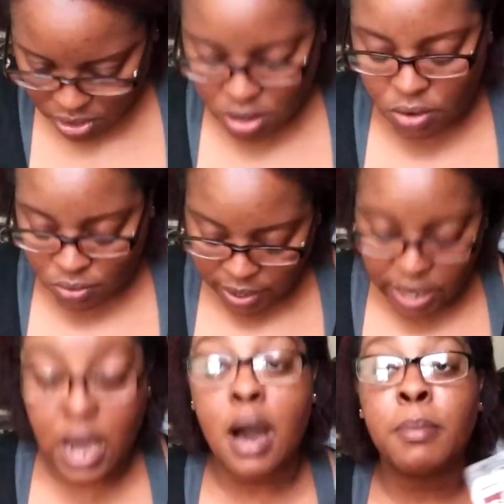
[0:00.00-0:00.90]
Oh,
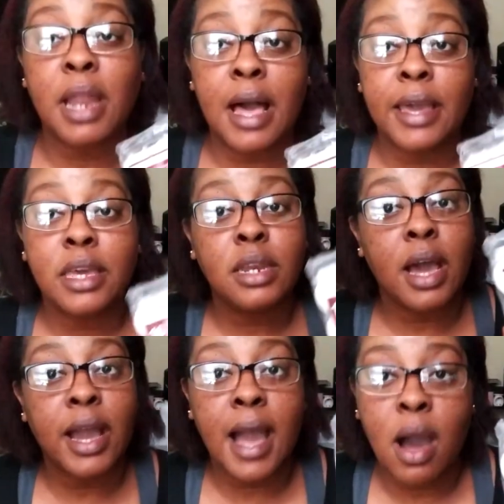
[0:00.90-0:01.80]
wait, I'm lying.
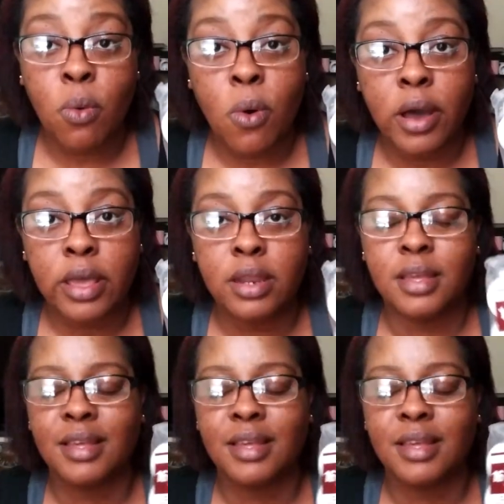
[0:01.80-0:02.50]
I got one.